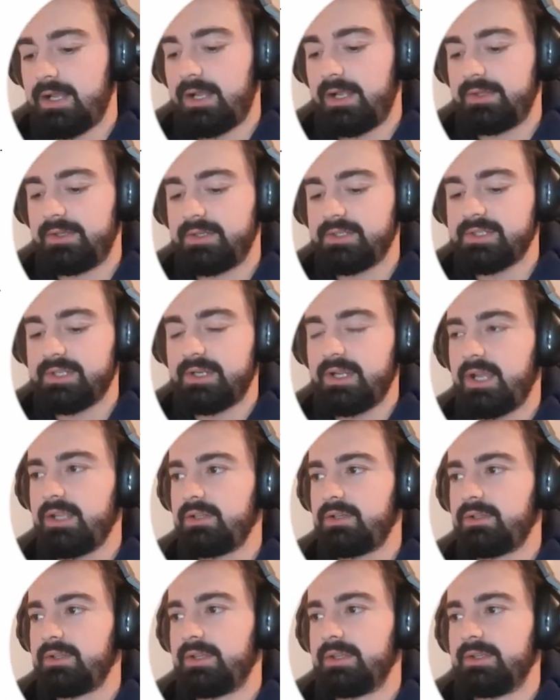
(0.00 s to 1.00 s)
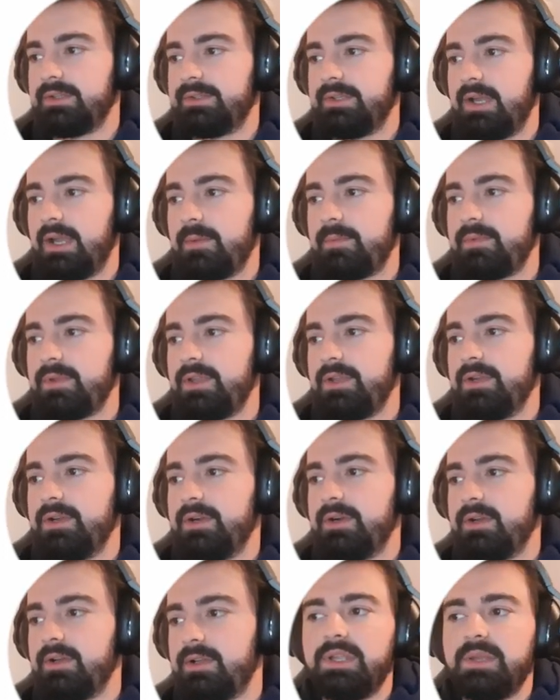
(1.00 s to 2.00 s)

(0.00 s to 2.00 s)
And there is another data type here.